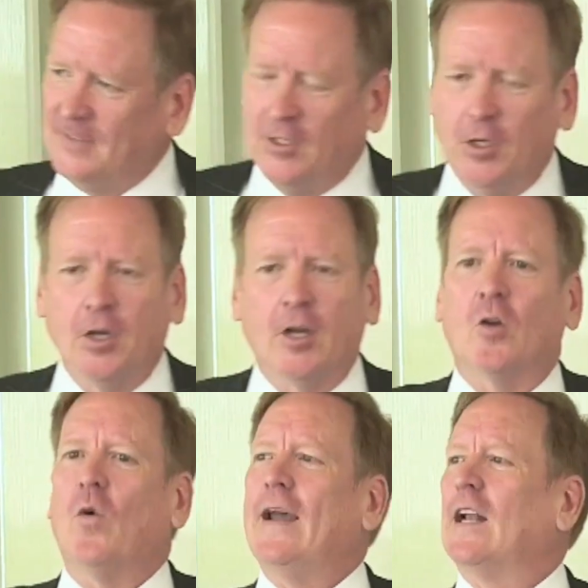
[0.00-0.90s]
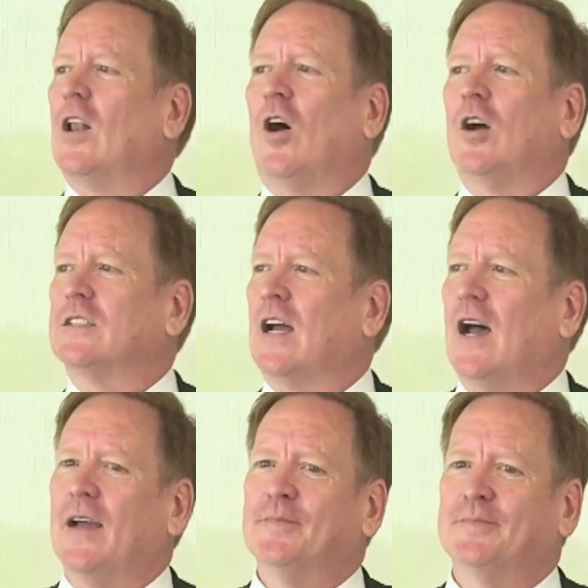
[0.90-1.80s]
You're going to wait a long
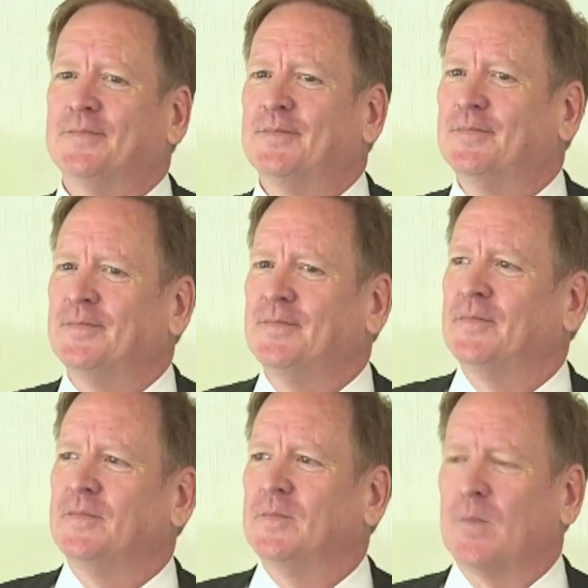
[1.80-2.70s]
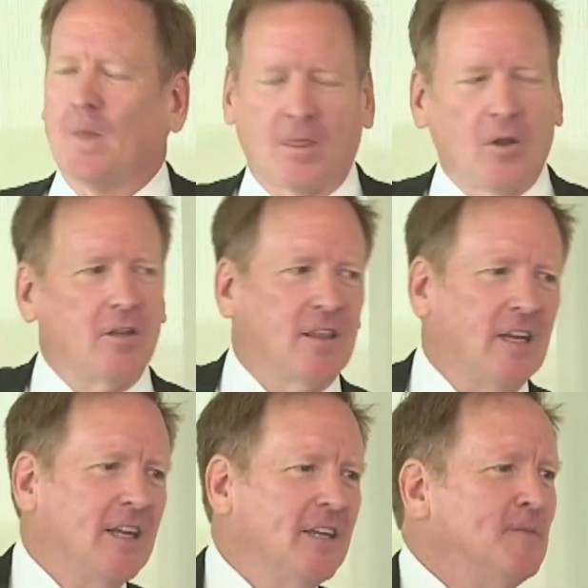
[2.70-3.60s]
time. Third
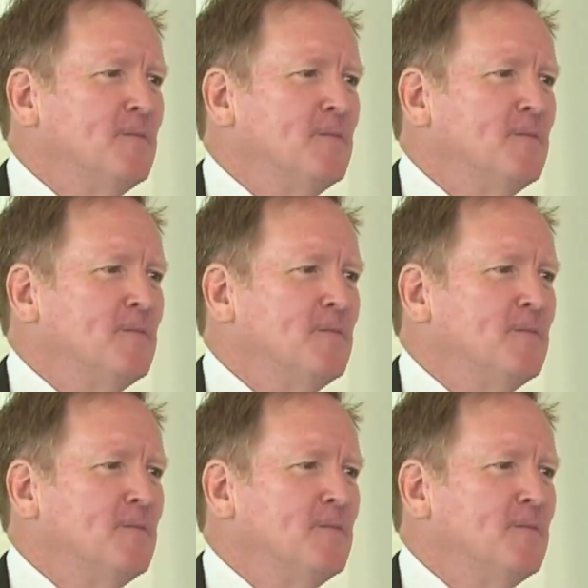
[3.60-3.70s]
thing,